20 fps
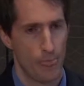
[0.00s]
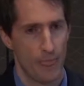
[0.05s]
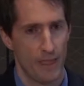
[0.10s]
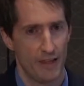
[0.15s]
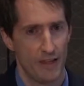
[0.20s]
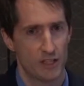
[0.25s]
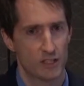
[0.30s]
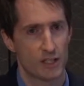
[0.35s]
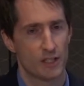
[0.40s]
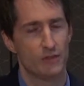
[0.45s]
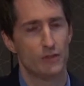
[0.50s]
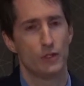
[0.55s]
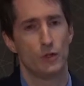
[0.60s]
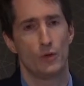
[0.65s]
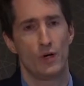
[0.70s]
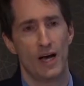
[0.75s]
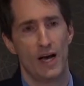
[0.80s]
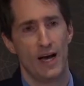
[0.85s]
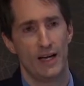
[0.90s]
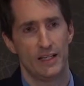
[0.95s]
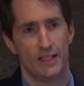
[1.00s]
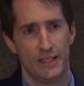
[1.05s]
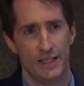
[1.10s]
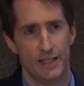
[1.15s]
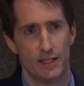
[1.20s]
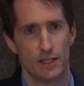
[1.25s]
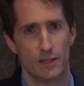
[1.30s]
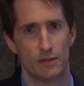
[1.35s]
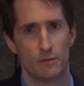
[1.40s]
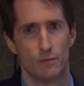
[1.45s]
This gives you an
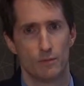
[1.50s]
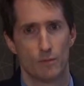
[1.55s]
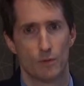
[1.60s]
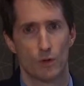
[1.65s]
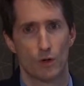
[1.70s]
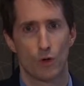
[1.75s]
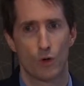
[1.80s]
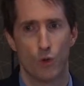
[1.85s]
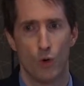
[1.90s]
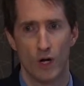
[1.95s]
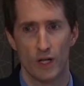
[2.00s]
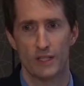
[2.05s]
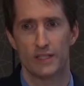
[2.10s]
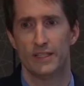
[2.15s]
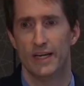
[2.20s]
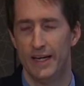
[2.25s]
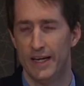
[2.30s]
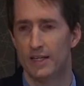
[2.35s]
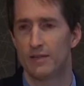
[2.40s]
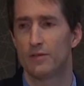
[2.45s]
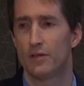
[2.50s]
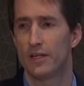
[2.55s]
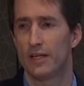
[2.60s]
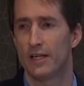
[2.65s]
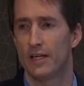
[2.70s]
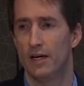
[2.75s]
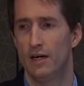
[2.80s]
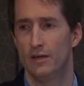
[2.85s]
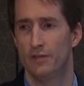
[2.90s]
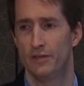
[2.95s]
idea
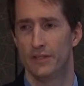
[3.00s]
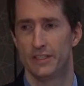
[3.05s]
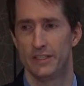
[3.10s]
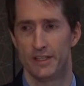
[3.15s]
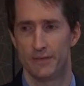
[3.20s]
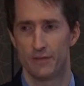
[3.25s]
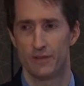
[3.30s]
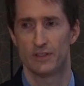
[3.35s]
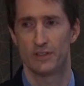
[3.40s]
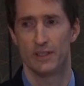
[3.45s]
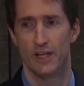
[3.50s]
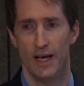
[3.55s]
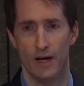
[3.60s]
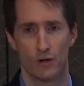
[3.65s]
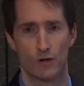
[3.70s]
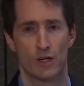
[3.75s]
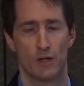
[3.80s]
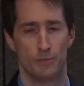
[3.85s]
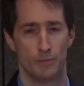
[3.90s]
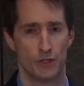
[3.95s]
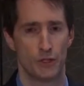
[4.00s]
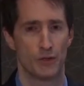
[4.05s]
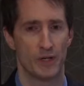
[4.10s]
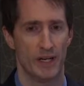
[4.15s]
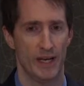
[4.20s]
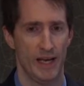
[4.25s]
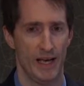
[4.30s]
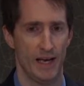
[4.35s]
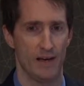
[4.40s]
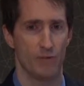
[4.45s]
qualitatively of the different outcomes you can
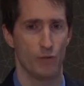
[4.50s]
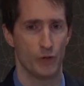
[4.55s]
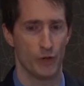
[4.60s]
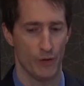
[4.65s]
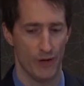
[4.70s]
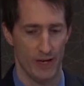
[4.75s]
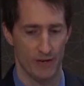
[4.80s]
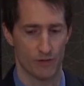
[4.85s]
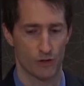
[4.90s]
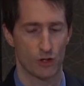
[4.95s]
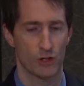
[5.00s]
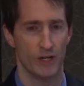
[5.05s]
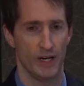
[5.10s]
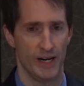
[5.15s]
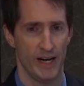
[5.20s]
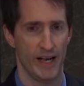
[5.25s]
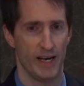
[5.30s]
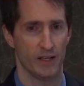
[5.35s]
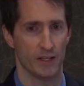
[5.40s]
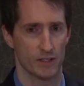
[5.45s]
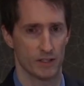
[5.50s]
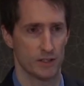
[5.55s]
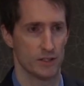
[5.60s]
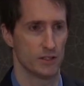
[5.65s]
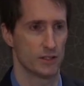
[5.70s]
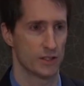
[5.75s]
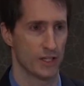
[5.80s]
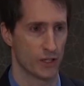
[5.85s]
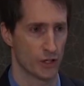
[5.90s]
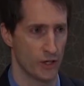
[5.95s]
have when you have good
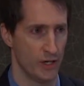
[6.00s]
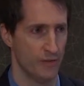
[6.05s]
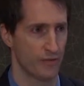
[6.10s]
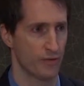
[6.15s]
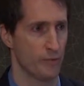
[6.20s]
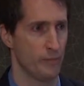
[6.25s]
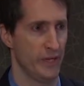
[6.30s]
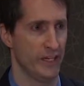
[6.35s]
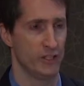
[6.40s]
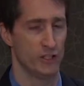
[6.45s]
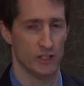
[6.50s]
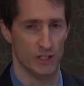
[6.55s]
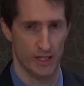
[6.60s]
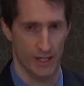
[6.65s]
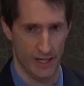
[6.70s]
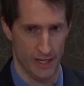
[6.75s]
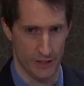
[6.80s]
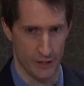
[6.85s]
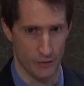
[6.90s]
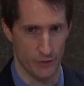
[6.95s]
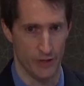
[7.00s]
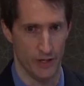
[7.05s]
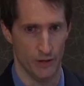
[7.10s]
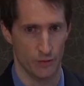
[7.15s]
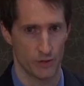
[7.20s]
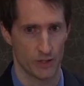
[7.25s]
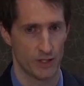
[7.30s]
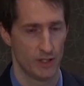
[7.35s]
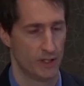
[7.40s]
analysis and good information and you don't.